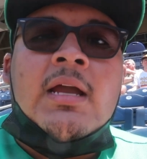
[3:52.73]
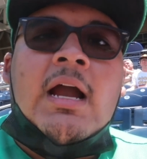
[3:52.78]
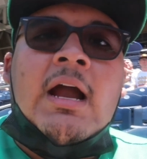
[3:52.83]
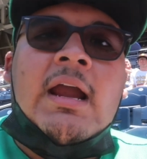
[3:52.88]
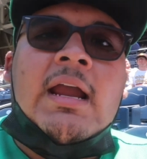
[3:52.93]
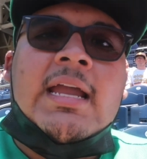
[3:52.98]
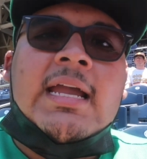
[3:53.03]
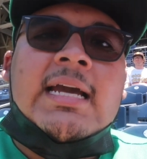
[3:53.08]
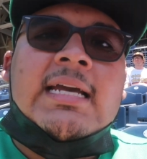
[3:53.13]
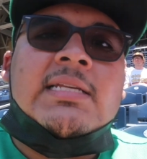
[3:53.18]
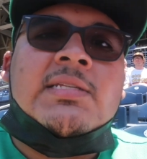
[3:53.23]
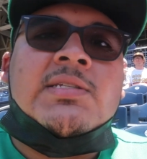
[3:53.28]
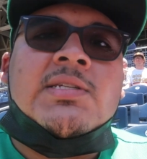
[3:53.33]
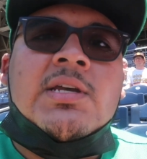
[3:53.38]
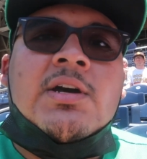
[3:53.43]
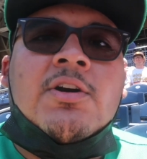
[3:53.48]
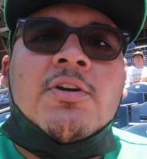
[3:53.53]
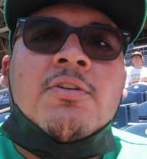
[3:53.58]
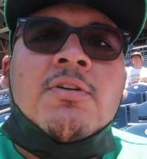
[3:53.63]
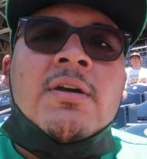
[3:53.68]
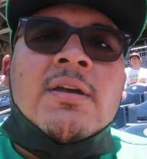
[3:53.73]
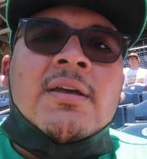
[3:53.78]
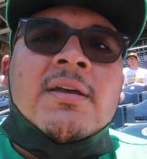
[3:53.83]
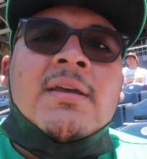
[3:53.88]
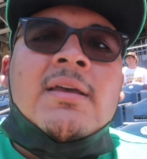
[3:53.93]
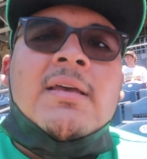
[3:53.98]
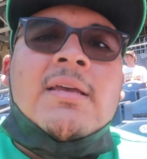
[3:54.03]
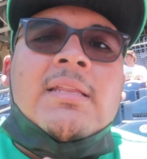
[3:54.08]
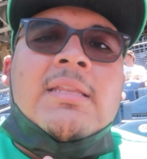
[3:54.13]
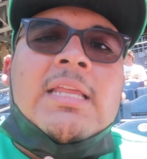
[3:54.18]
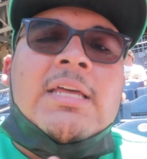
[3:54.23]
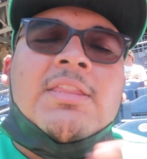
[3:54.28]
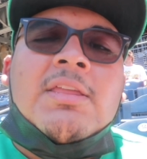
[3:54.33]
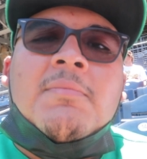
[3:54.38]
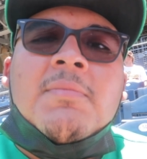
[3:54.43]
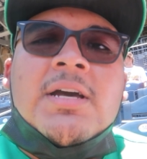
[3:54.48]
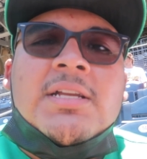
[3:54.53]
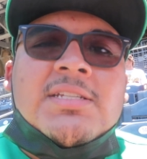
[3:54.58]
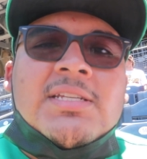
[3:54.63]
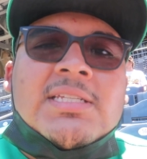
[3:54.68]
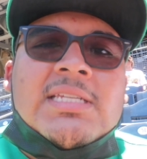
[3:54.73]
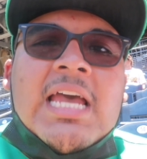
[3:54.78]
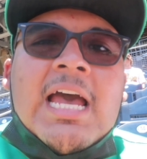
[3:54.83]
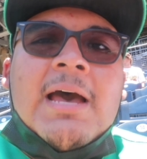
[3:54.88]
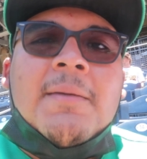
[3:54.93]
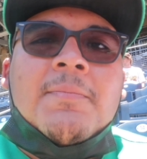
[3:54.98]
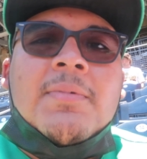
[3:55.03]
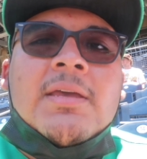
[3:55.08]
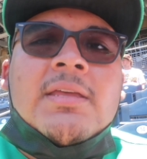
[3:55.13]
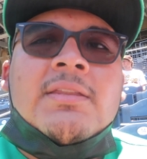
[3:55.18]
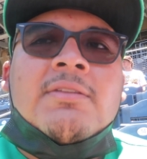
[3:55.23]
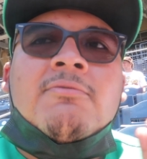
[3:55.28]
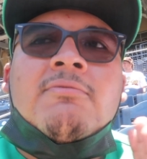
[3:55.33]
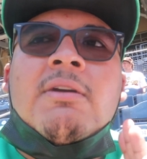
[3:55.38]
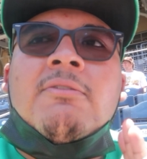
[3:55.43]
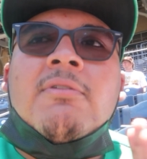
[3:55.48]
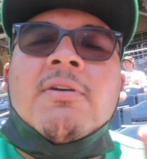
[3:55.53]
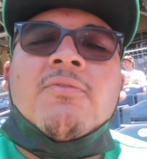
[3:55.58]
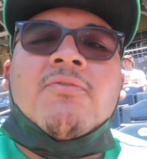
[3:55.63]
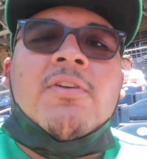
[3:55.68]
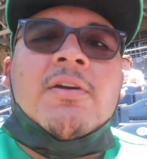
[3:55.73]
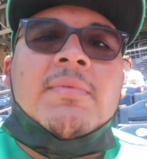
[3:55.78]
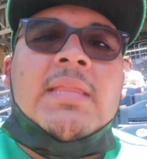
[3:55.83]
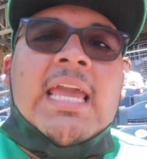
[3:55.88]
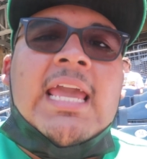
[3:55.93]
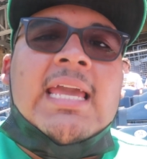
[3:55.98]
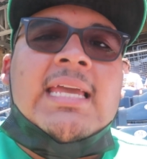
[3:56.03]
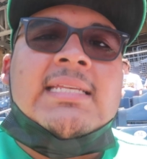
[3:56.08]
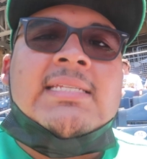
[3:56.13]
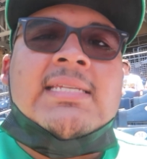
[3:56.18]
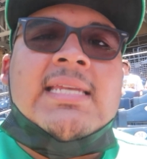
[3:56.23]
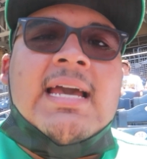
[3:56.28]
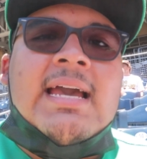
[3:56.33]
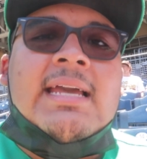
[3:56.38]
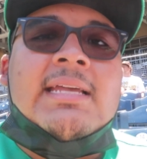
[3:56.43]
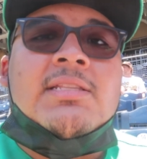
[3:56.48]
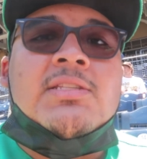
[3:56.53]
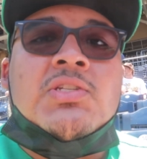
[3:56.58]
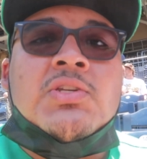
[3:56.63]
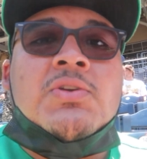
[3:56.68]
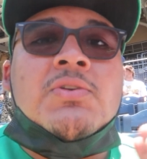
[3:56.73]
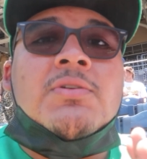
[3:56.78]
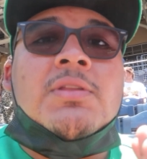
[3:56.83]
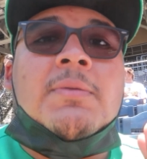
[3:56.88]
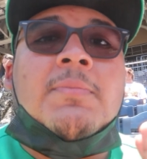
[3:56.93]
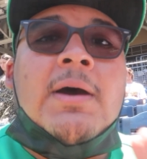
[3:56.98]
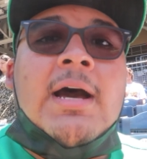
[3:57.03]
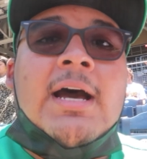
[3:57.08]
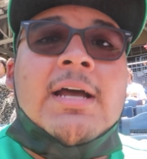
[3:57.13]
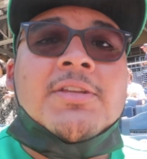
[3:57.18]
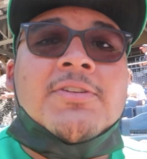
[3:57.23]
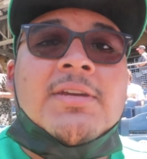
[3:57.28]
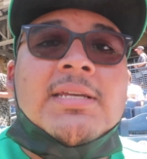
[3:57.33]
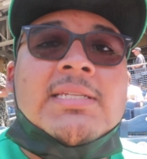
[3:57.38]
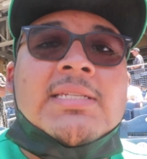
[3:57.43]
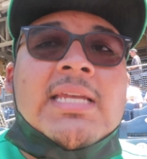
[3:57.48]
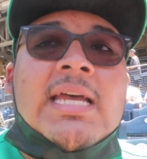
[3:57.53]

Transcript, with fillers: Alright guys, so nothing much has happened. We went from the A's side to the Padres